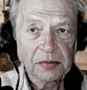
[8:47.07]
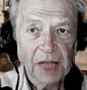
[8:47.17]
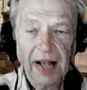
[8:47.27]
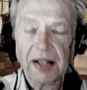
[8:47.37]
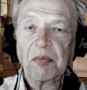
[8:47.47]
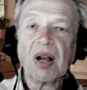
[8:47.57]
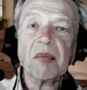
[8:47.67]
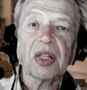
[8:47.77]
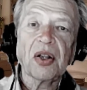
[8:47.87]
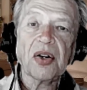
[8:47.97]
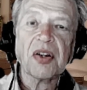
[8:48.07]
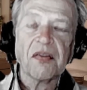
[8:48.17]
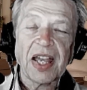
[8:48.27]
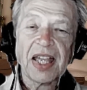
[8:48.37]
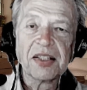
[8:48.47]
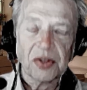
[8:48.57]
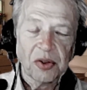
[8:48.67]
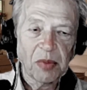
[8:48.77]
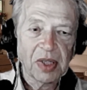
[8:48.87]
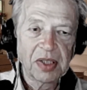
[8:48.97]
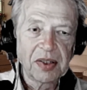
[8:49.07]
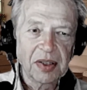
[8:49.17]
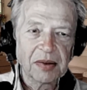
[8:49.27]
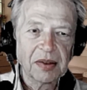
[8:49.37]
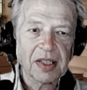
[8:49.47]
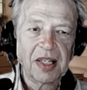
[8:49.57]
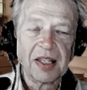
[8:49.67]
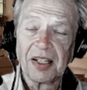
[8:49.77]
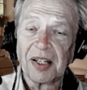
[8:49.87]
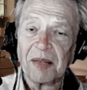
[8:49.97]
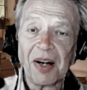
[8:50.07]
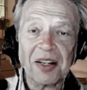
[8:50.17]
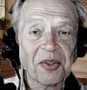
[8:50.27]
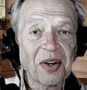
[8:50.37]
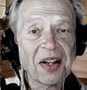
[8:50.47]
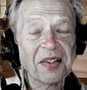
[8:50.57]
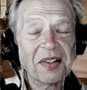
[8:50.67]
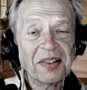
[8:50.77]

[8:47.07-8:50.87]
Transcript: I could probably learn if I had to, but then again, I might drown.